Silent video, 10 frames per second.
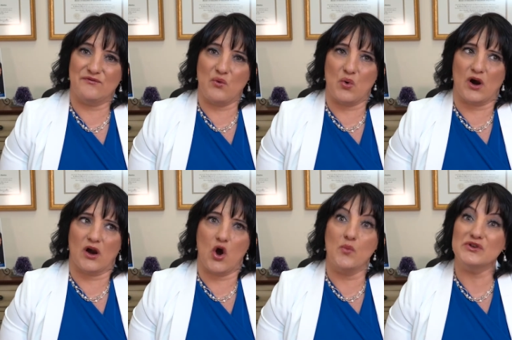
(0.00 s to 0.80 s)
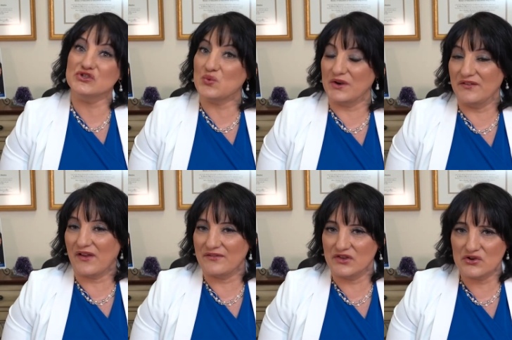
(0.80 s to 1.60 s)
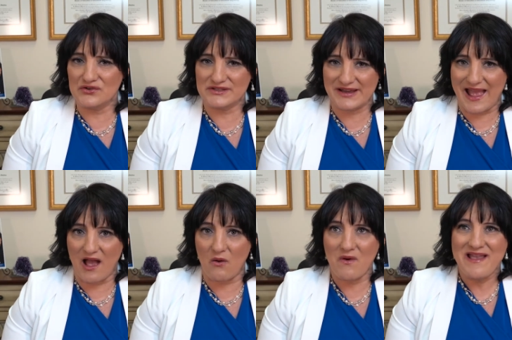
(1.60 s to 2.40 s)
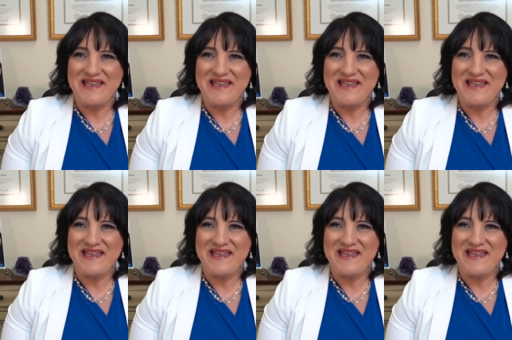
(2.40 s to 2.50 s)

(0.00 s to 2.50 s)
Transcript: for almost 25 years now,